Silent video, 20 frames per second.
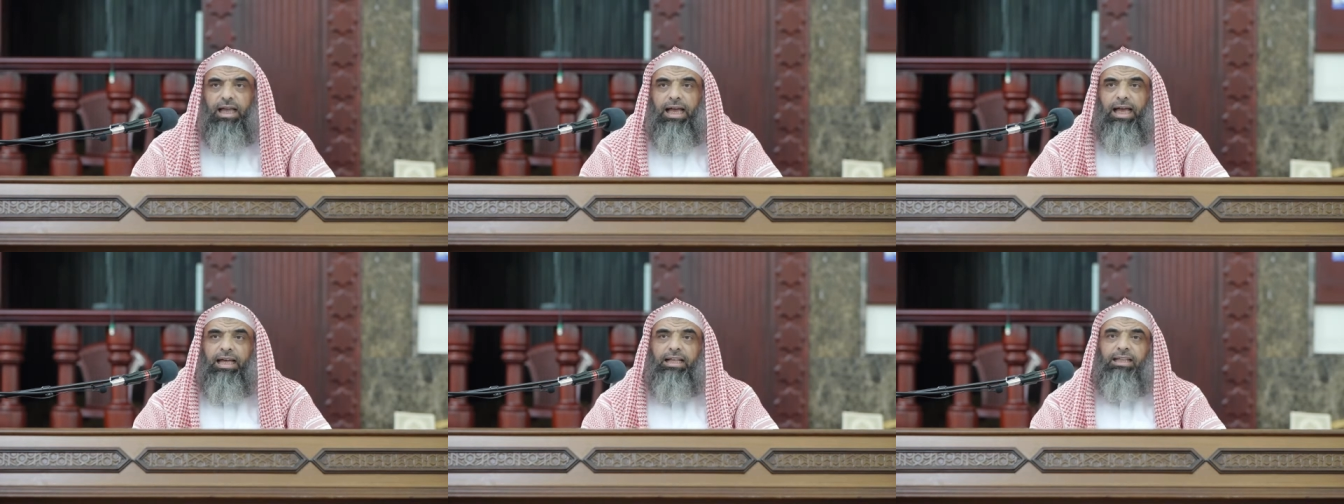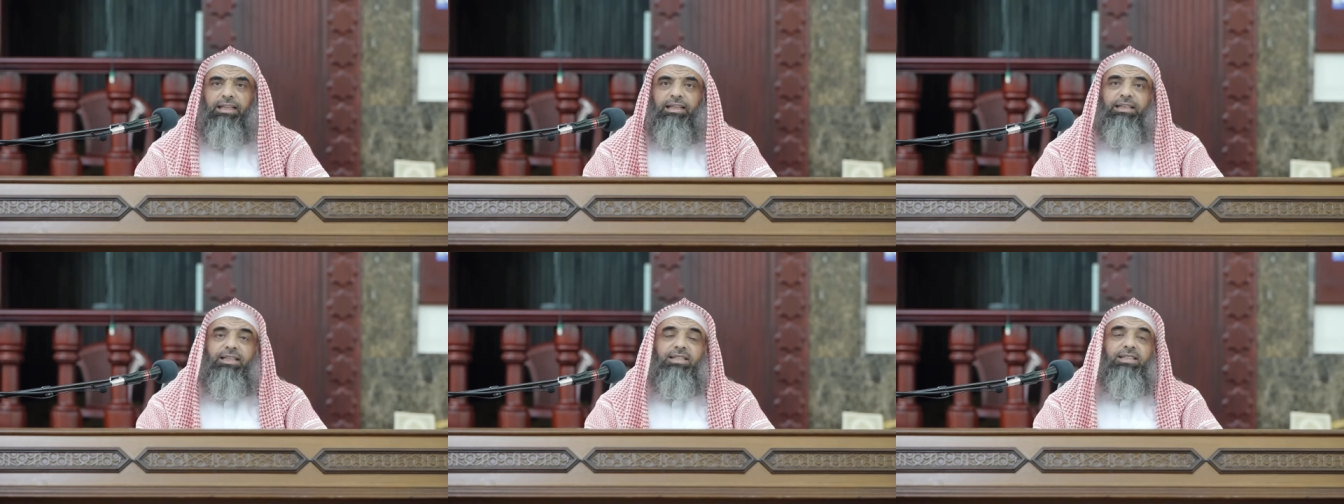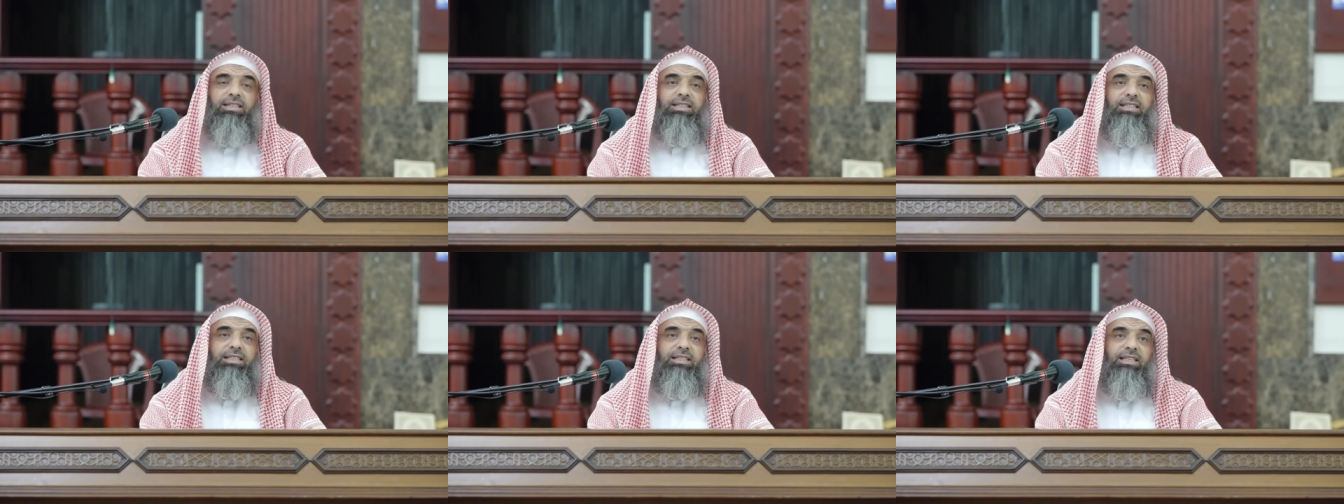And
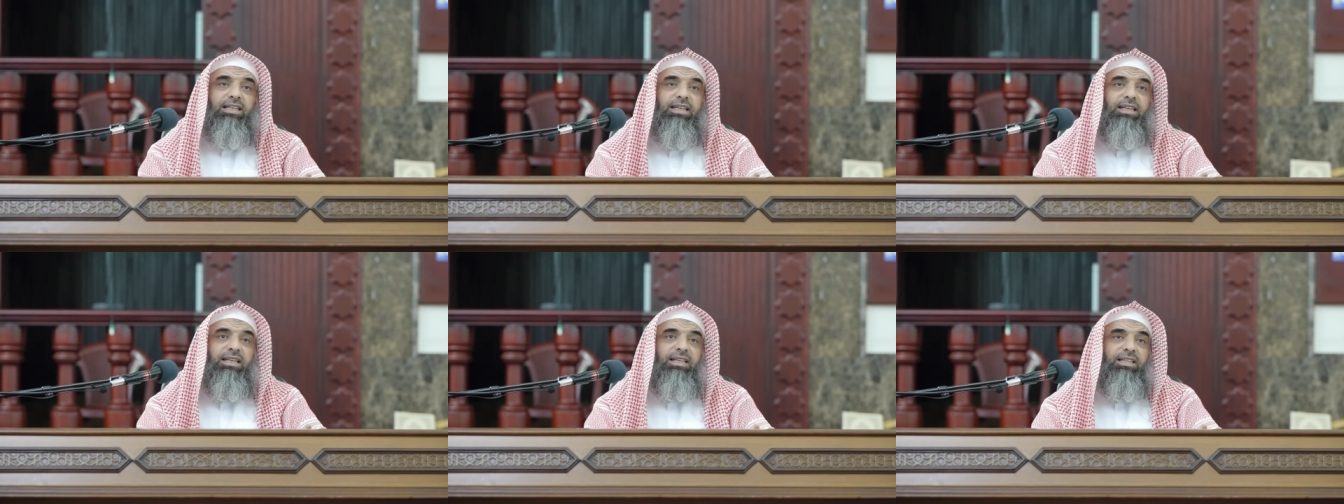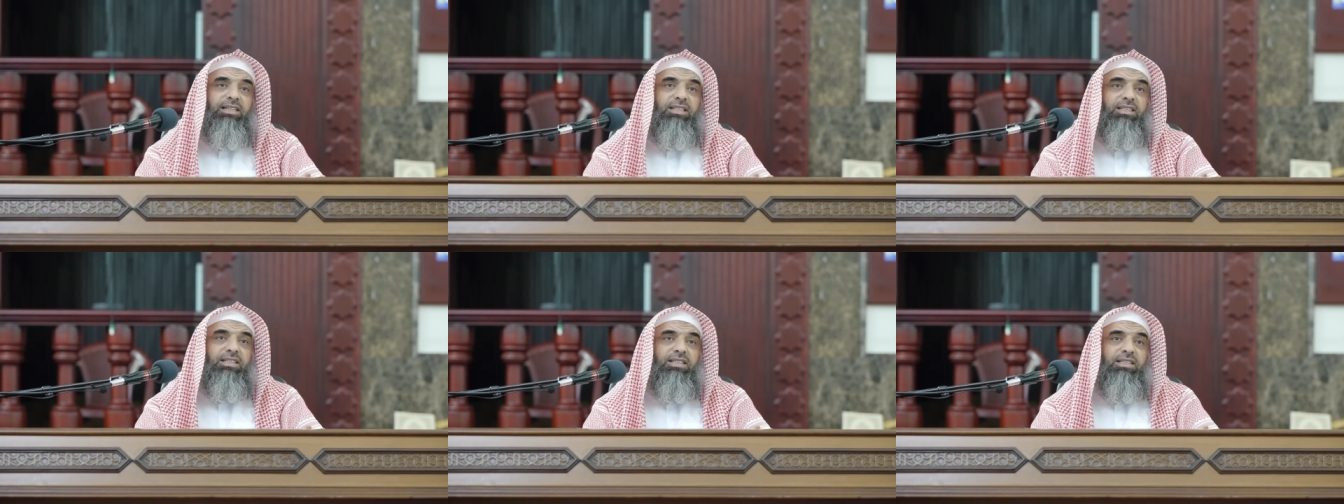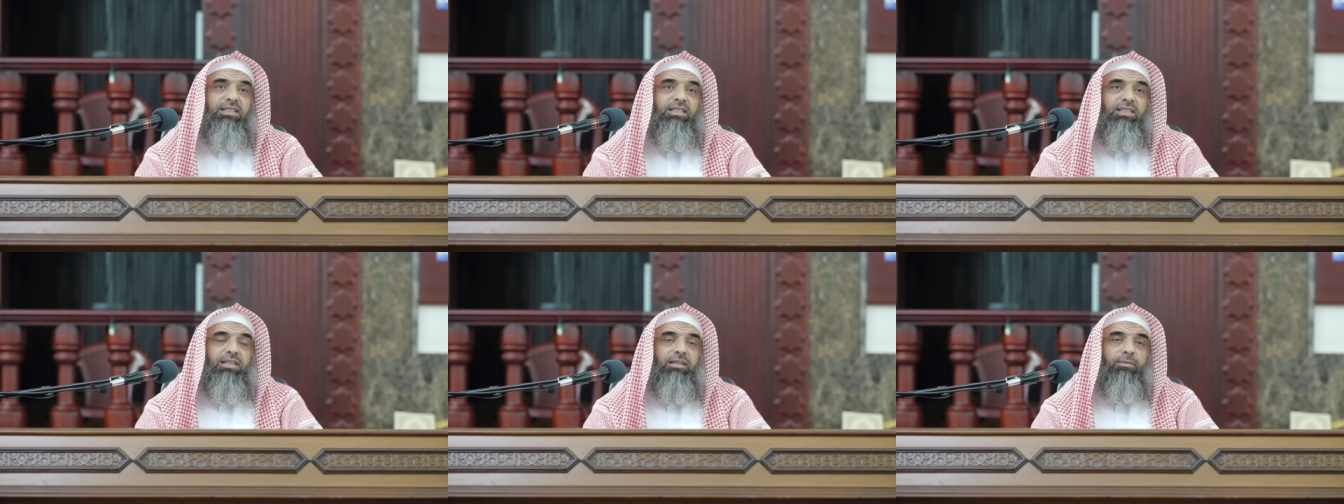this
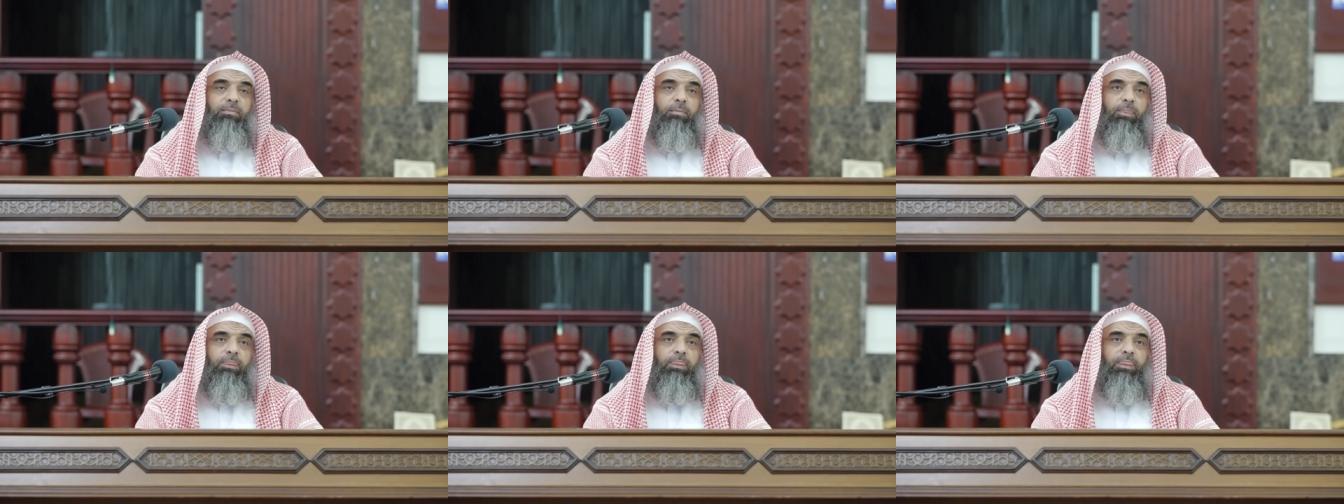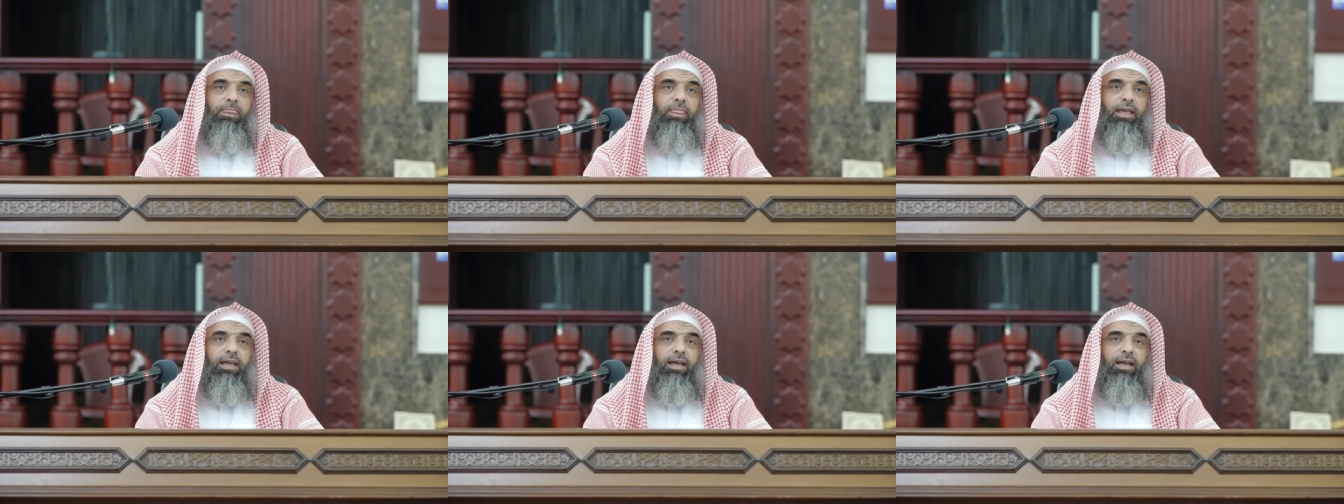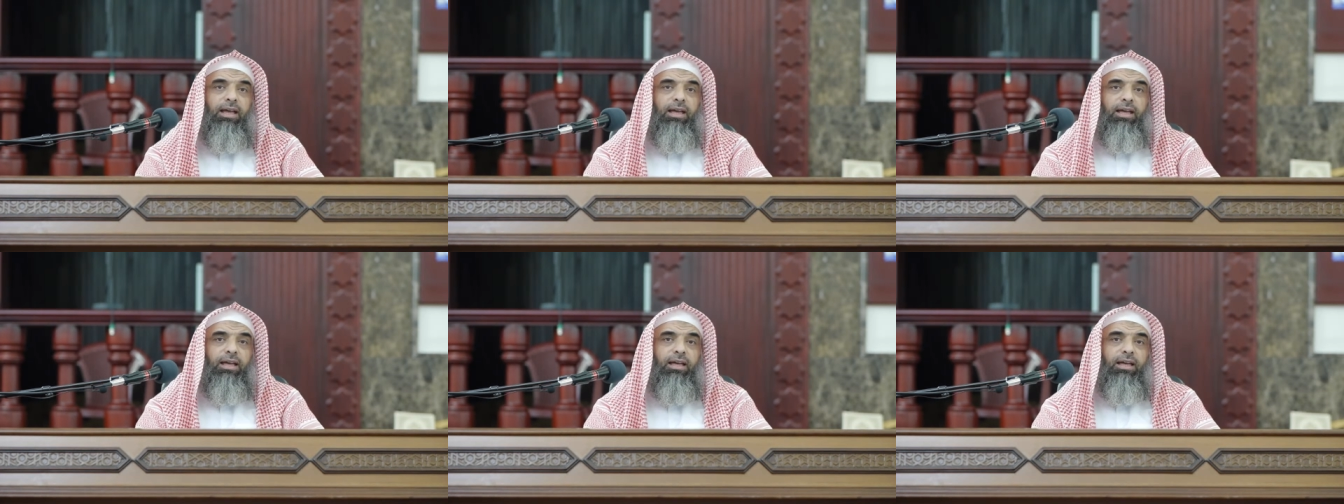is
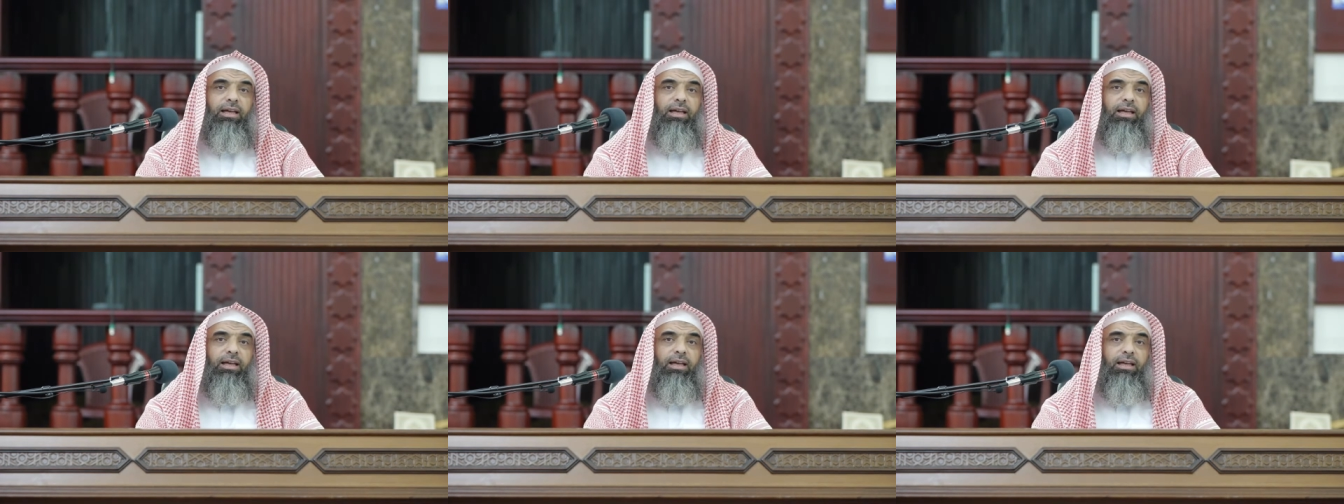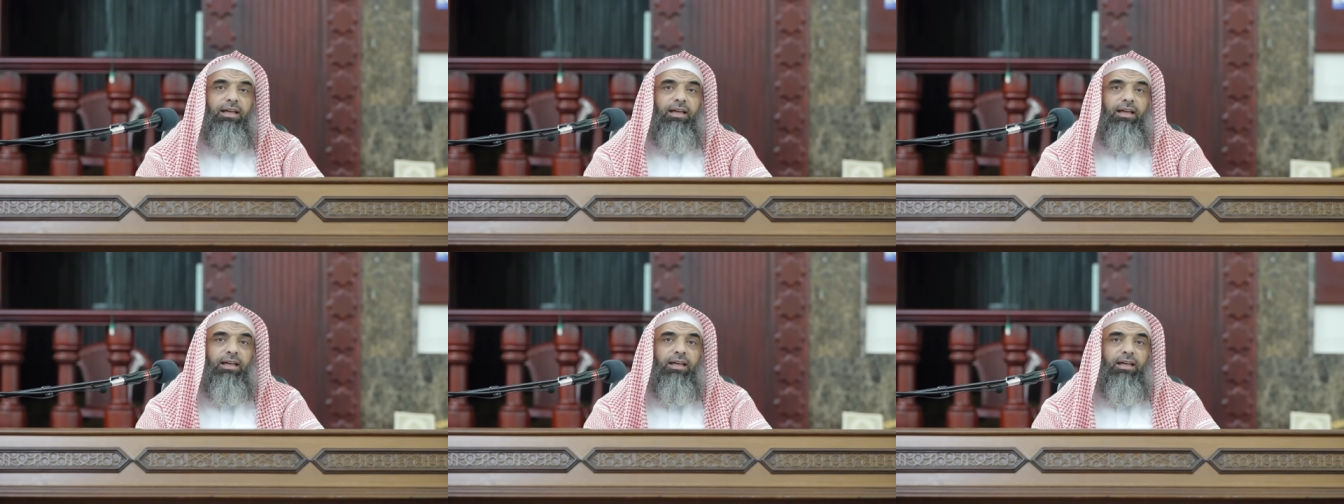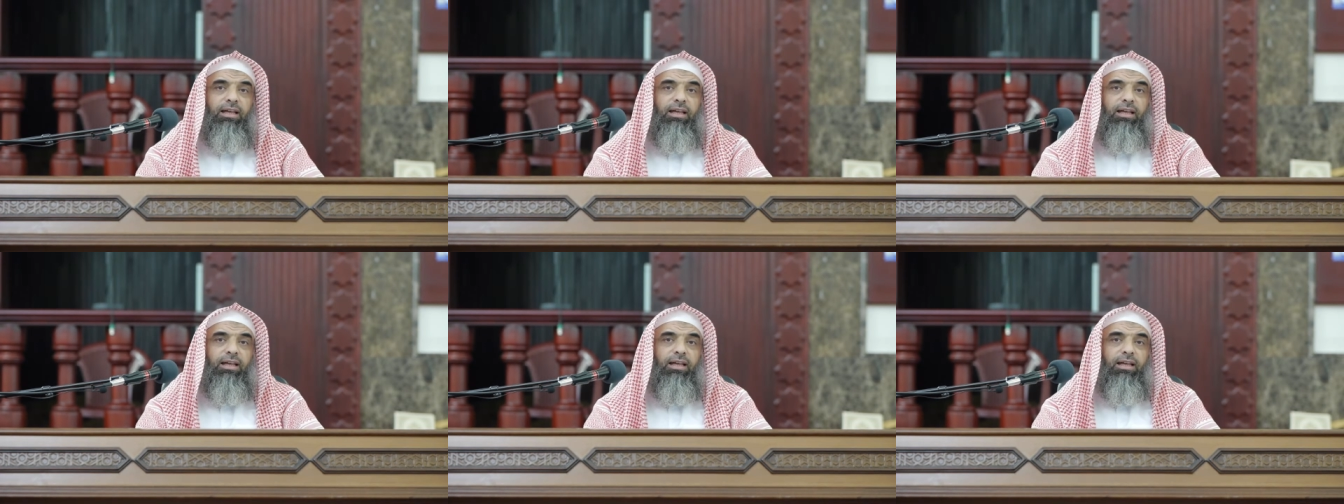uh,